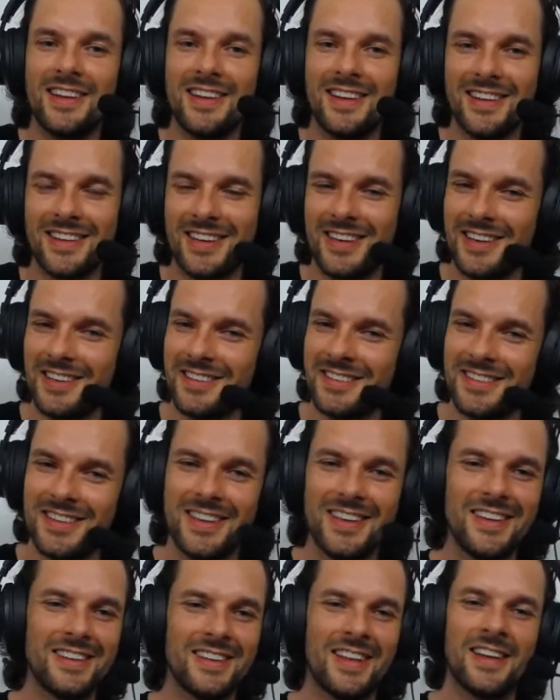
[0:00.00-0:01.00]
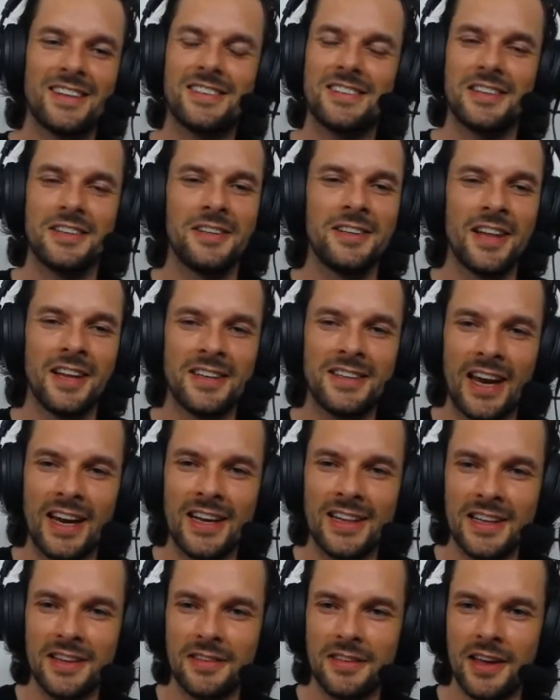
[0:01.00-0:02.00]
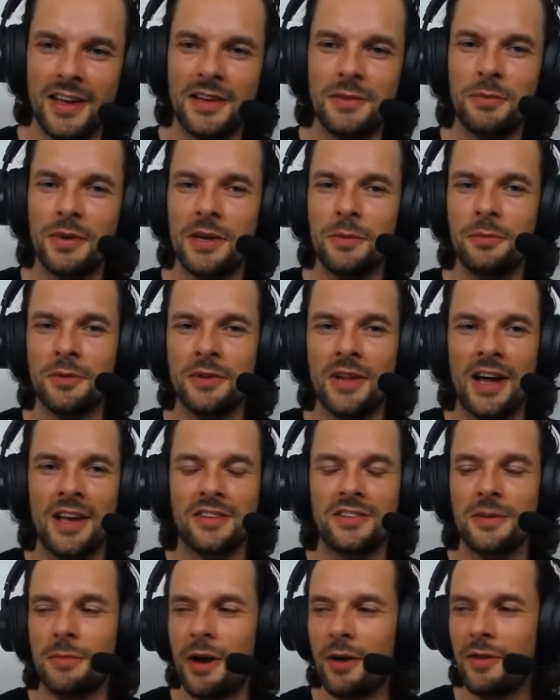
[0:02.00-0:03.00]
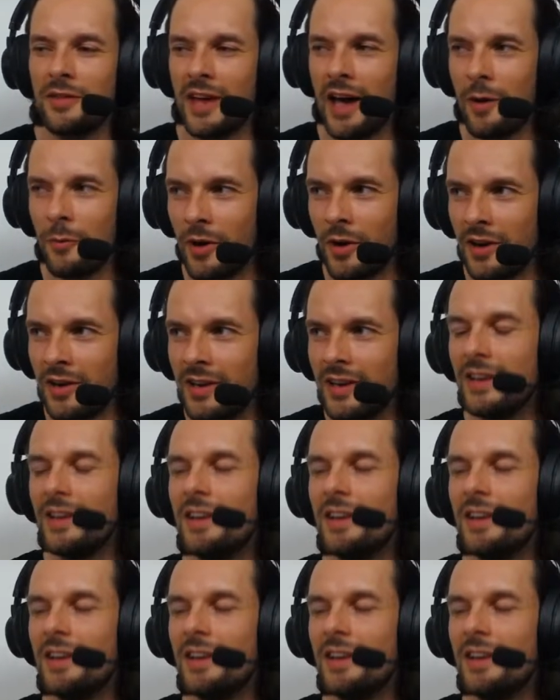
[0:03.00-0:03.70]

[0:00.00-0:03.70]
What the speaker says: because that's still a daily thing. People ask about that one.